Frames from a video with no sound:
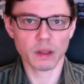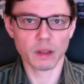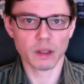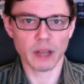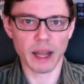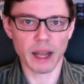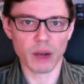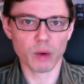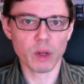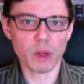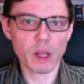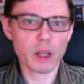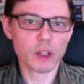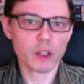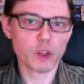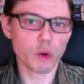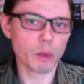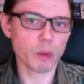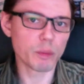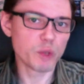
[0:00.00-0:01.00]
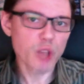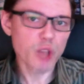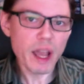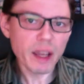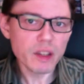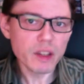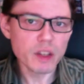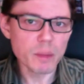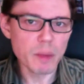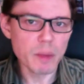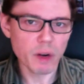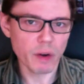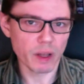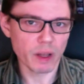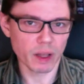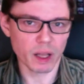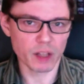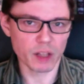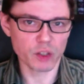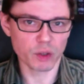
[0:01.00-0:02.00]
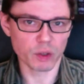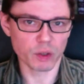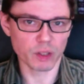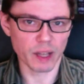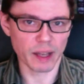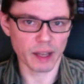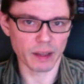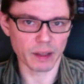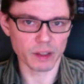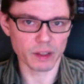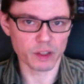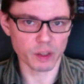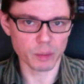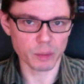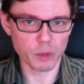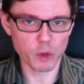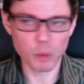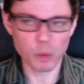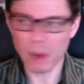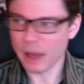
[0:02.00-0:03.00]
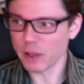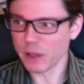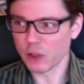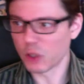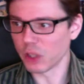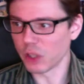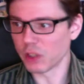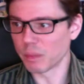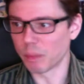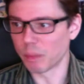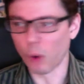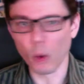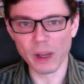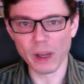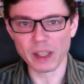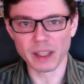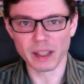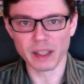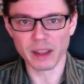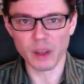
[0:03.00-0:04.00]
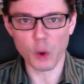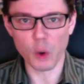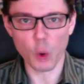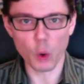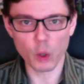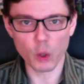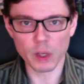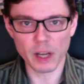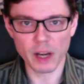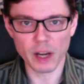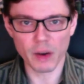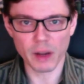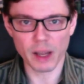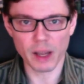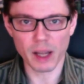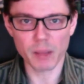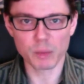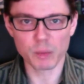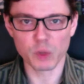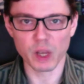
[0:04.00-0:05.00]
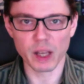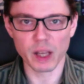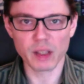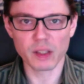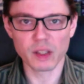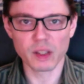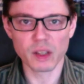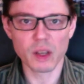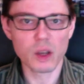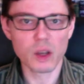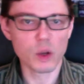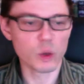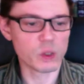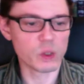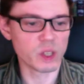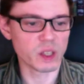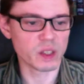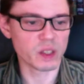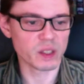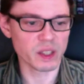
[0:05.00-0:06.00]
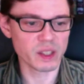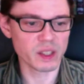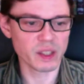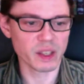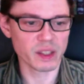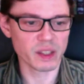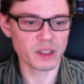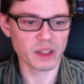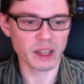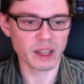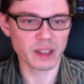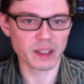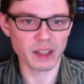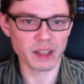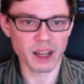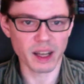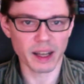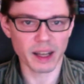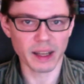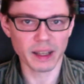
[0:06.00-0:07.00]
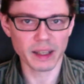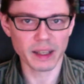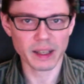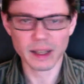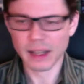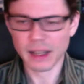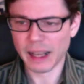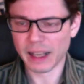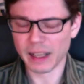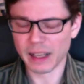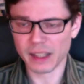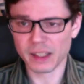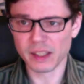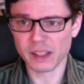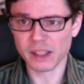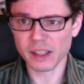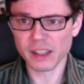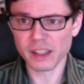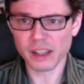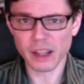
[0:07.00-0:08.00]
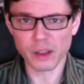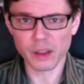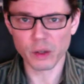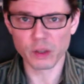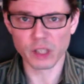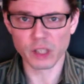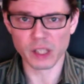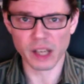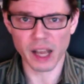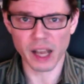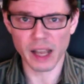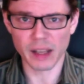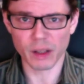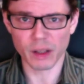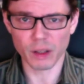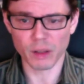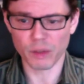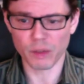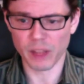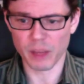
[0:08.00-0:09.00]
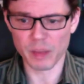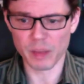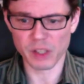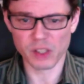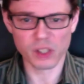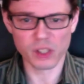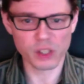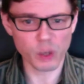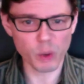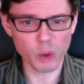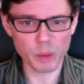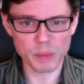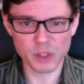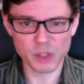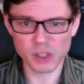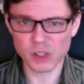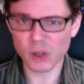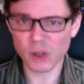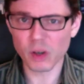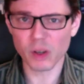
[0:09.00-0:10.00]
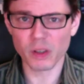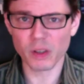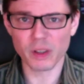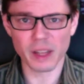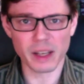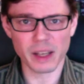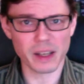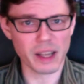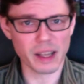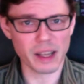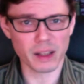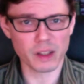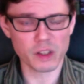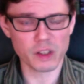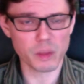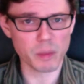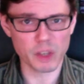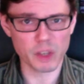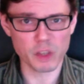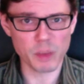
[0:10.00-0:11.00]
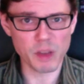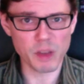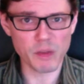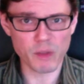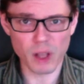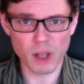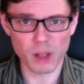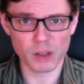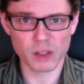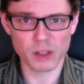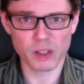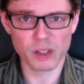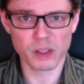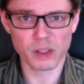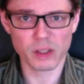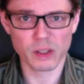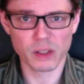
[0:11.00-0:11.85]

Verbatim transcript: Now, to object to mereological nihilism, you might just point at the ordinary objects whose existence they deny, and insist that their denial of them is so absurd that nihilism must be false.